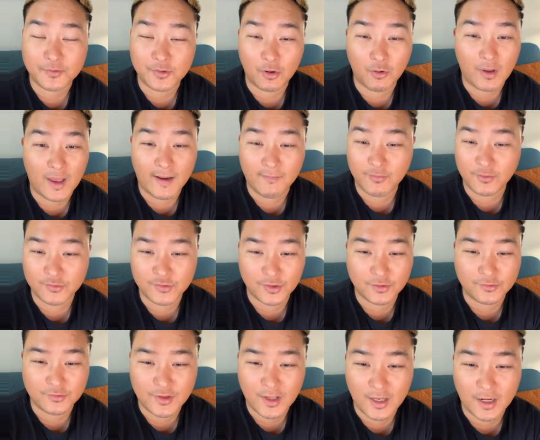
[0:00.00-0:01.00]
So ever
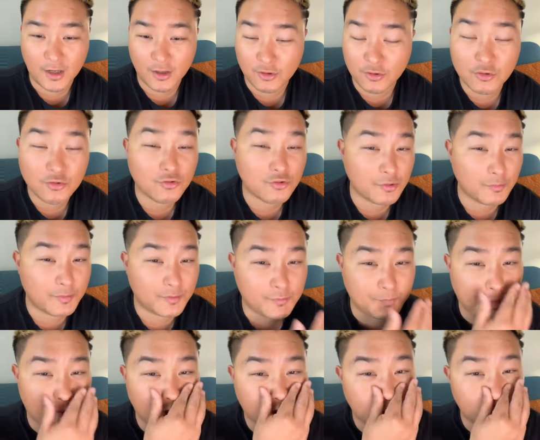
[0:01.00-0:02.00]
since then, our YouTube
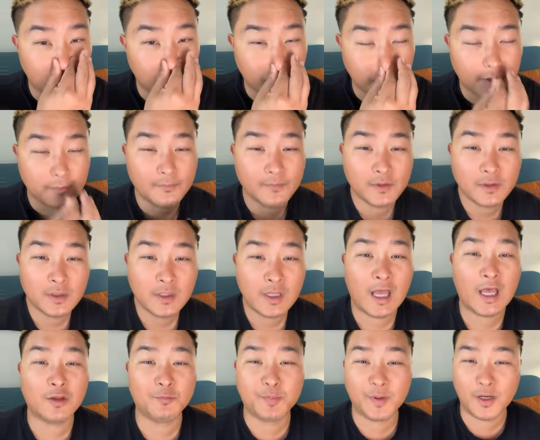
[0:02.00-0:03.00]
especially
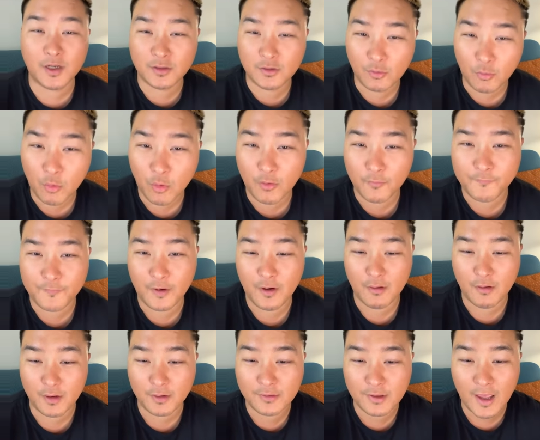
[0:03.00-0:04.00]
has been under
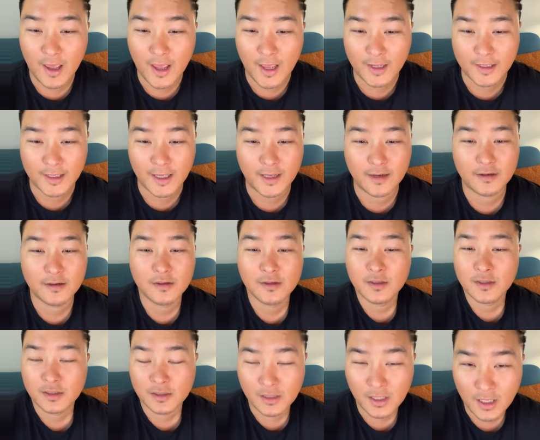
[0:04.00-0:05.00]
warfare and attack and
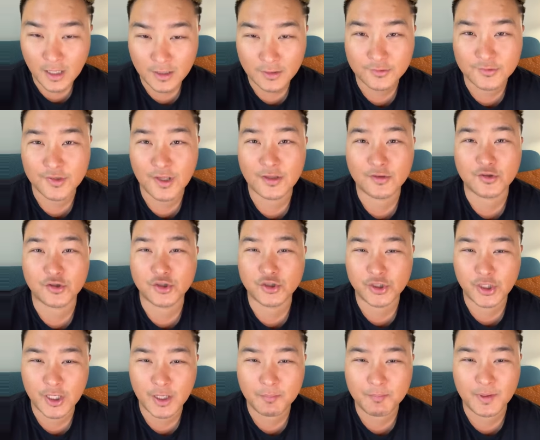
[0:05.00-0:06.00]
a lot of
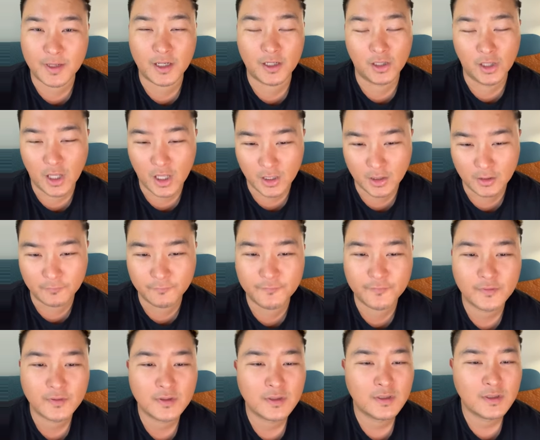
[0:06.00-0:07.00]
censorship and a lot
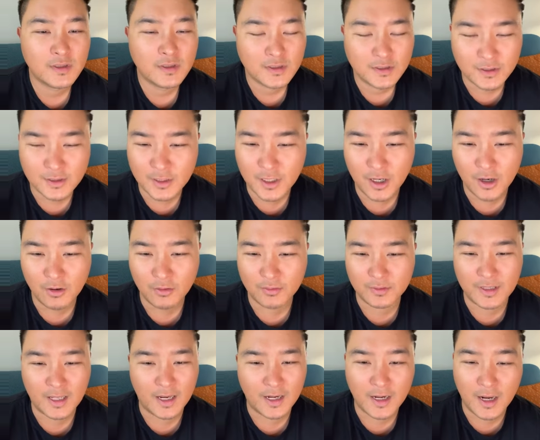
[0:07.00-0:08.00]
of, you know,
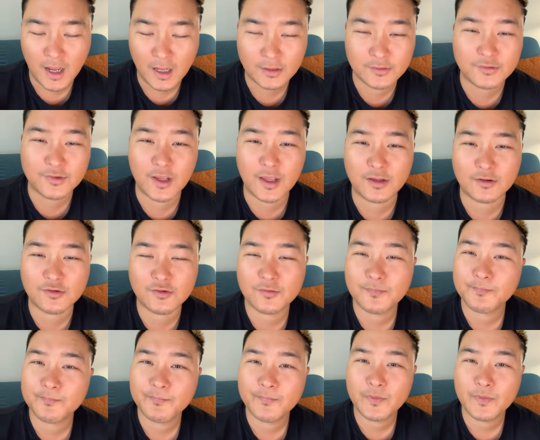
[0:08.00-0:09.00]
that nonsense.